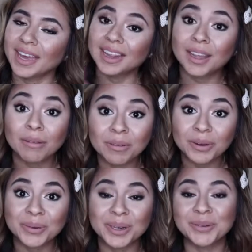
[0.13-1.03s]
Hello
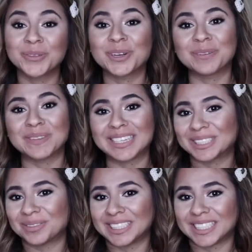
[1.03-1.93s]
everyone and welcome
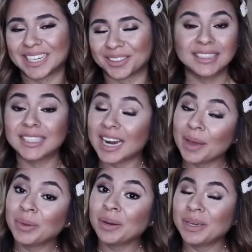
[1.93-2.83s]
back to my channel. Today
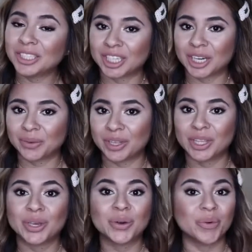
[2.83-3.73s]
I'm going to be sharing
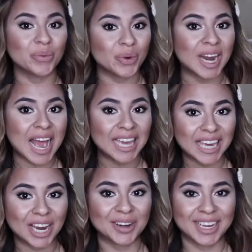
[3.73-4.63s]
with you what I
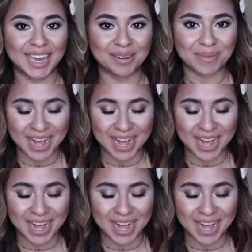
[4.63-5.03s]
carry in